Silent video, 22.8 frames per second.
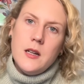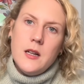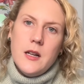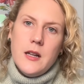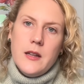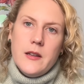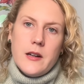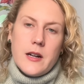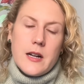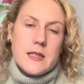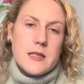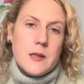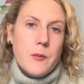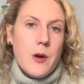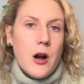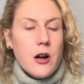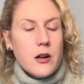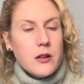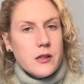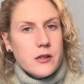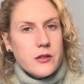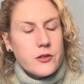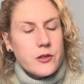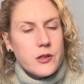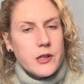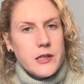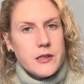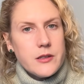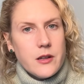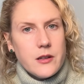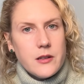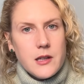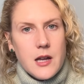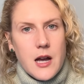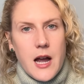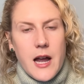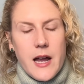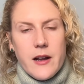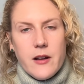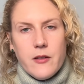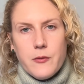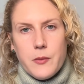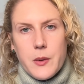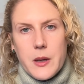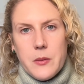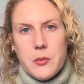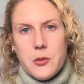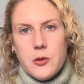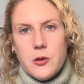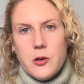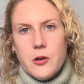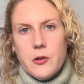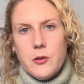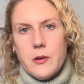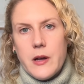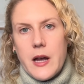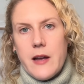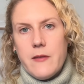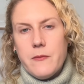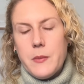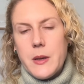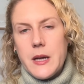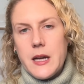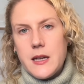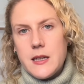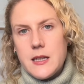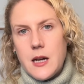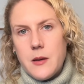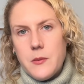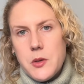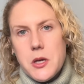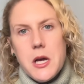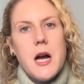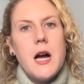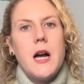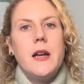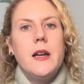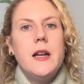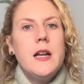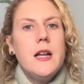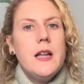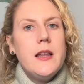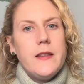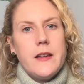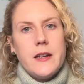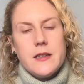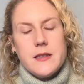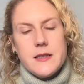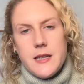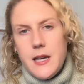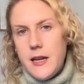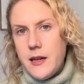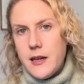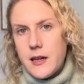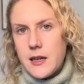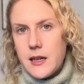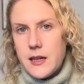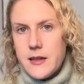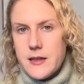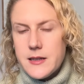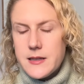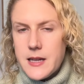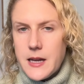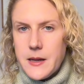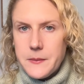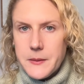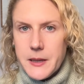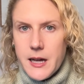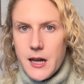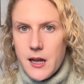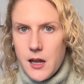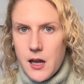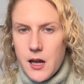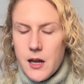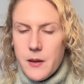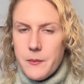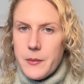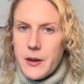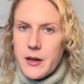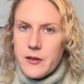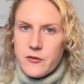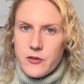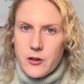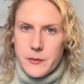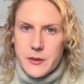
There are some horror stories online of people who have picked up yarn that is technically the same colour but from a